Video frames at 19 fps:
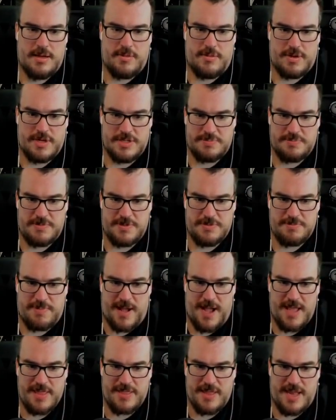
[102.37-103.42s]
what does, does
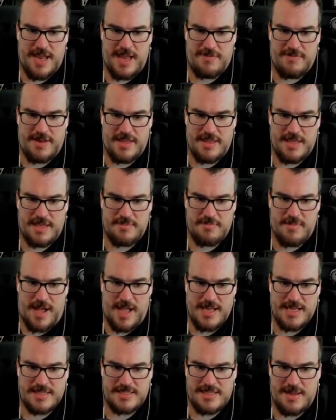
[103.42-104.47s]
Python have anything?
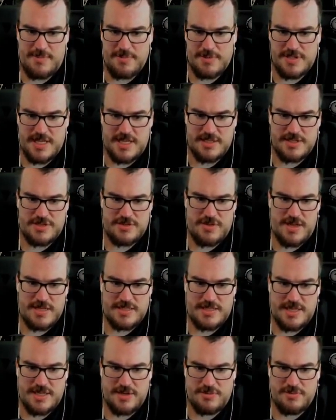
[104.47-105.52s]
Minus 10%
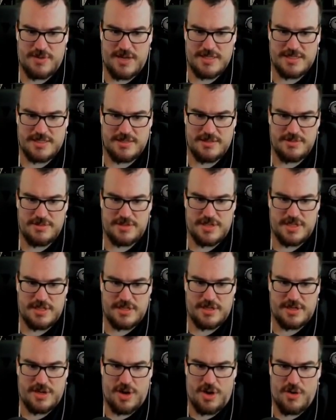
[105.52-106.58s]
stress heal,
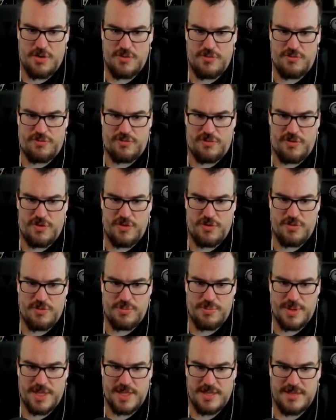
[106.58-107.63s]
resolution,
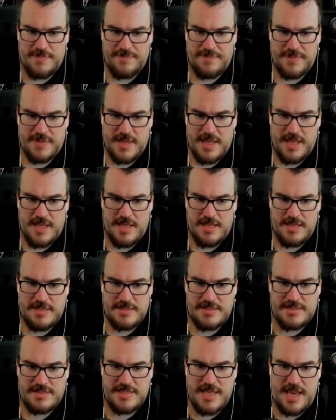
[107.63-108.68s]
cophobe,
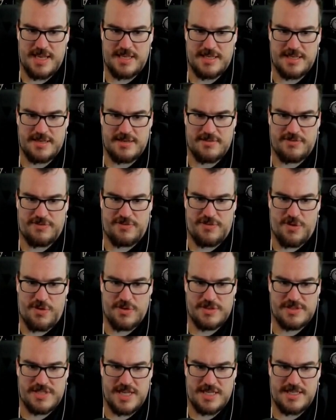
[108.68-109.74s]
satan,
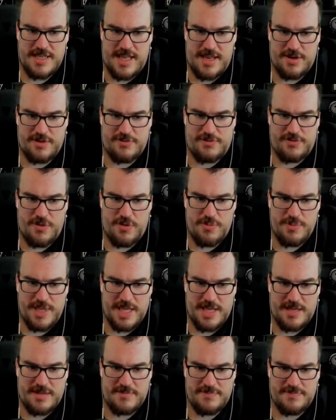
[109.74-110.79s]

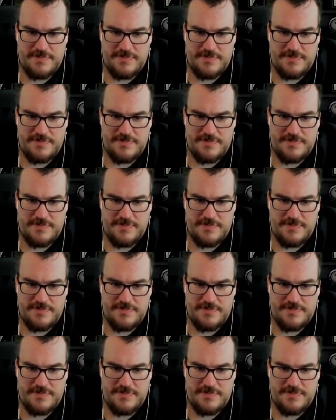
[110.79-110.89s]
satanophobia.